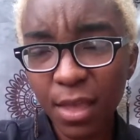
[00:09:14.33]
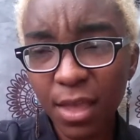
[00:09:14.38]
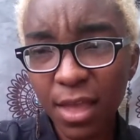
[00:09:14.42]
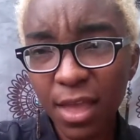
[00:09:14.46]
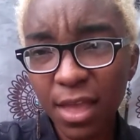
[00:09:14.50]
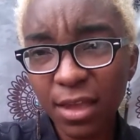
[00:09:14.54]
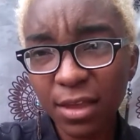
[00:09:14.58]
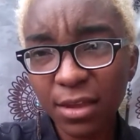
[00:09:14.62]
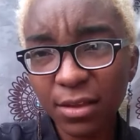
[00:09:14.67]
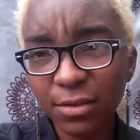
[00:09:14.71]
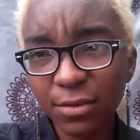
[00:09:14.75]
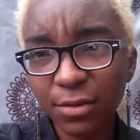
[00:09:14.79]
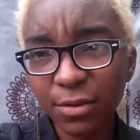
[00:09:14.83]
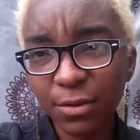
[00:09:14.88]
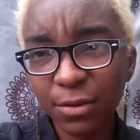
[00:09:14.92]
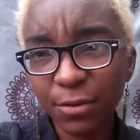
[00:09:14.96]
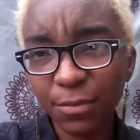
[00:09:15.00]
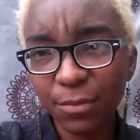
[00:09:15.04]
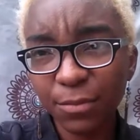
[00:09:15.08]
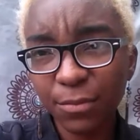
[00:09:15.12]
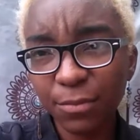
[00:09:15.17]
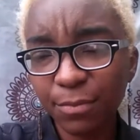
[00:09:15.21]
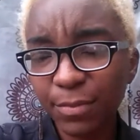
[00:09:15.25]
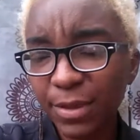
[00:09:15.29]
And
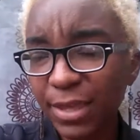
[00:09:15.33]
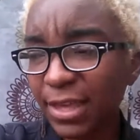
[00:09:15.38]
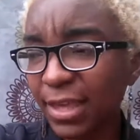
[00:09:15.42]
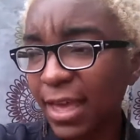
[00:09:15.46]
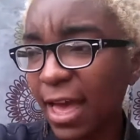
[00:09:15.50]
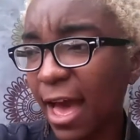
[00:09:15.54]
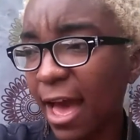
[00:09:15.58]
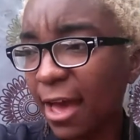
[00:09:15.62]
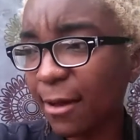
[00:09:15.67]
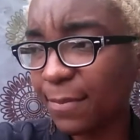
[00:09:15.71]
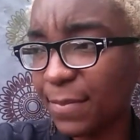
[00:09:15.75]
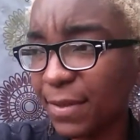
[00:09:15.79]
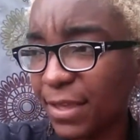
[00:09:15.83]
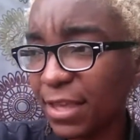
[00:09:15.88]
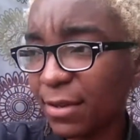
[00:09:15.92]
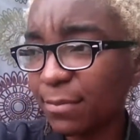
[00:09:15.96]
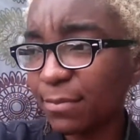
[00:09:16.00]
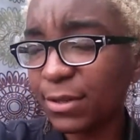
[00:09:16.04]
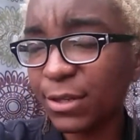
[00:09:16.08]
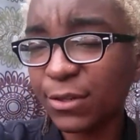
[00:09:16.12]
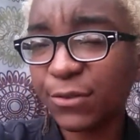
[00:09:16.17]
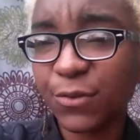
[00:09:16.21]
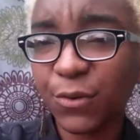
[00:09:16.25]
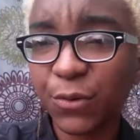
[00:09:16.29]
being happy
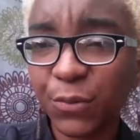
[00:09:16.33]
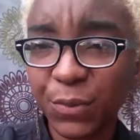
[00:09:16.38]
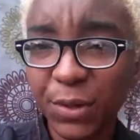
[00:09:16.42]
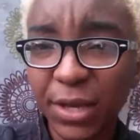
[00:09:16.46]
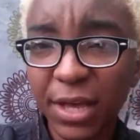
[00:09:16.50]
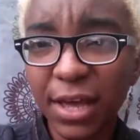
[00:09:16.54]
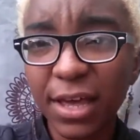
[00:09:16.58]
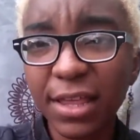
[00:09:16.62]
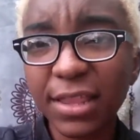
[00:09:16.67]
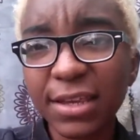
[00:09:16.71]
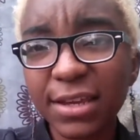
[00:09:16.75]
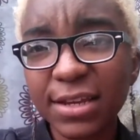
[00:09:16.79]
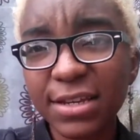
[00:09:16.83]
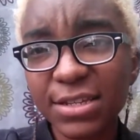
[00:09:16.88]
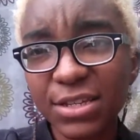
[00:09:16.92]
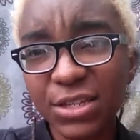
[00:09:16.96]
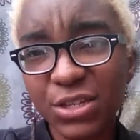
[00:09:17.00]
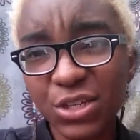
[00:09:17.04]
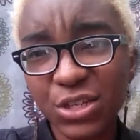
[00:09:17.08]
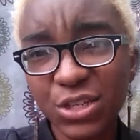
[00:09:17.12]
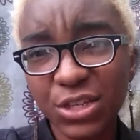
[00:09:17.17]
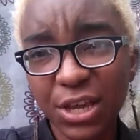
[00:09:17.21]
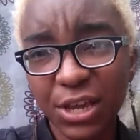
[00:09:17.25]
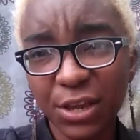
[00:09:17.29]
and blissful with others
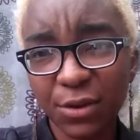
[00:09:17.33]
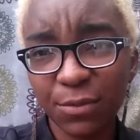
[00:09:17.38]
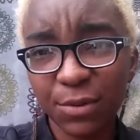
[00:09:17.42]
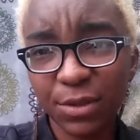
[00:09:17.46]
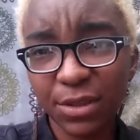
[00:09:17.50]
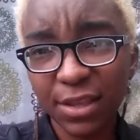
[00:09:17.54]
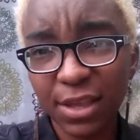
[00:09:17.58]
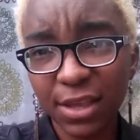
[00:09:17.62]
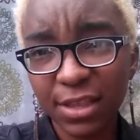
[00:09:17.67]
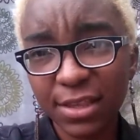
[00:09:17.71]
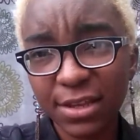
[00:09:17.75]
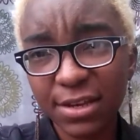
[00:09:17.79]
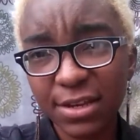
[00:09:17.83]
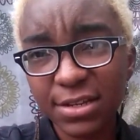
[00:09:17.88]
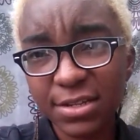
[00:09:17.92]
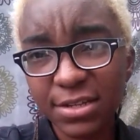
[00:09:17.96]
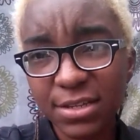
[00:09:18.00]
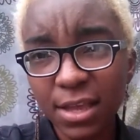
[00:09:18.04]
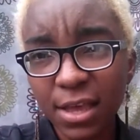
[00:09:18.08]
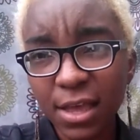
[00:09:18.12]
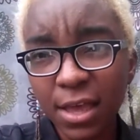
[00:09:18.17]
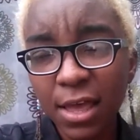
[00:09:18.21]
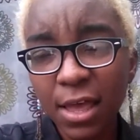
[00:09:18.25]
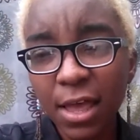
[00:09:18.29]
and sharing with
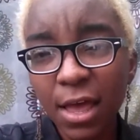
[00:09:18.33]
others.